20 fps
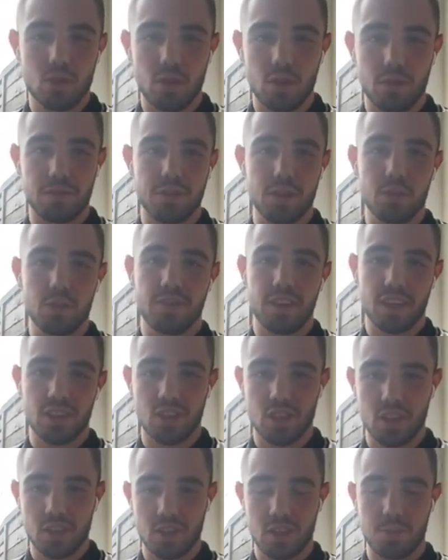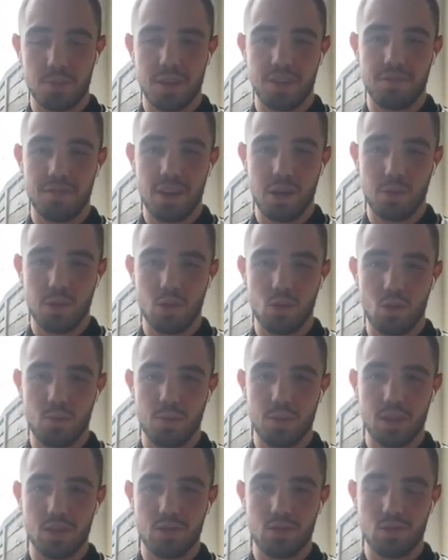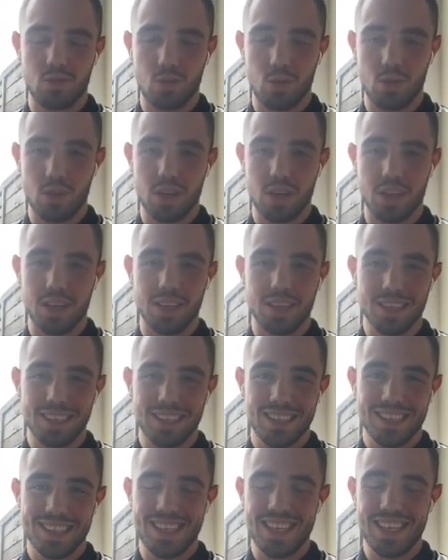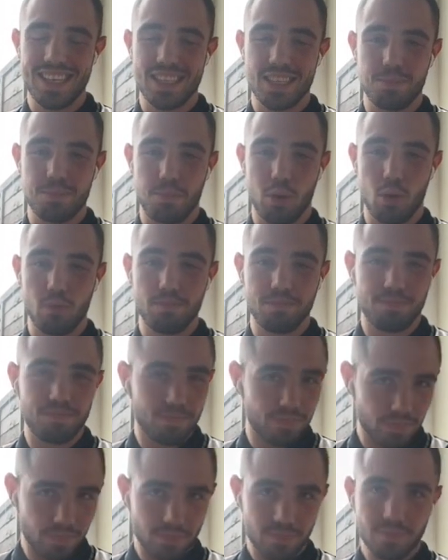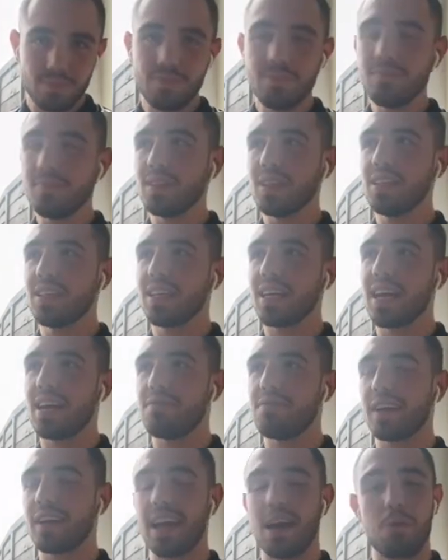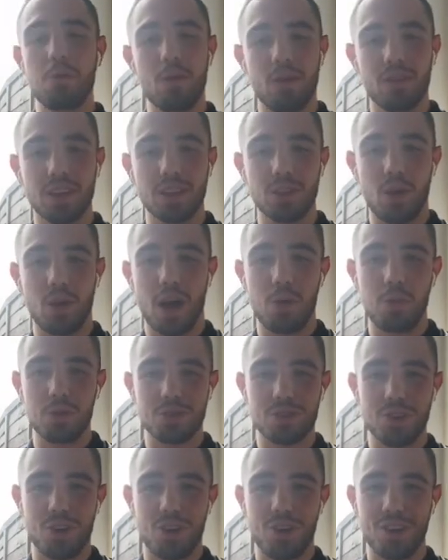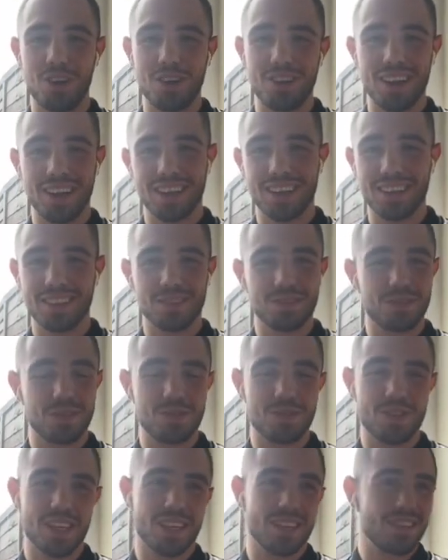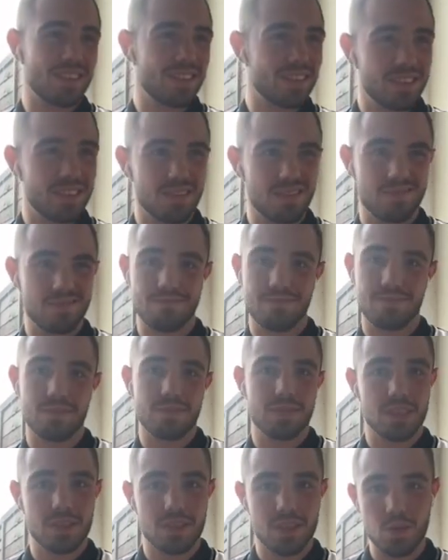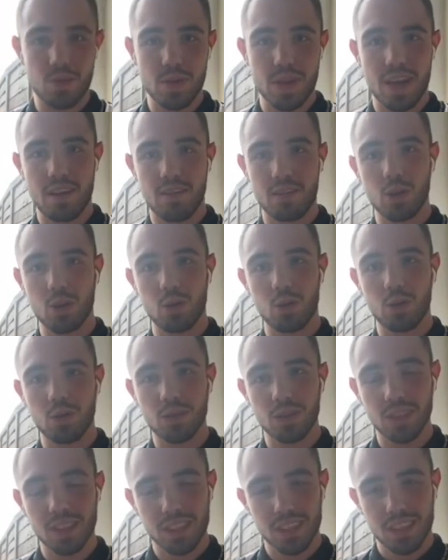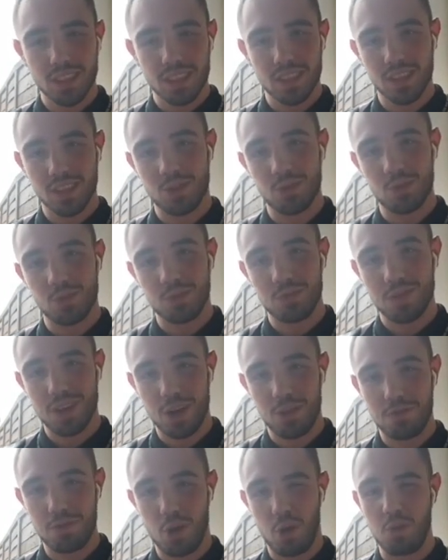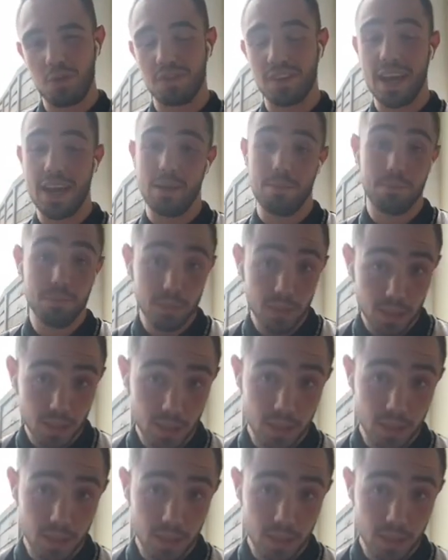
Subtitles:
a few fixtures, to be fair, with the opening sort of season, but kind of forget how we started. Like, what was it, 2 years ago? How far we came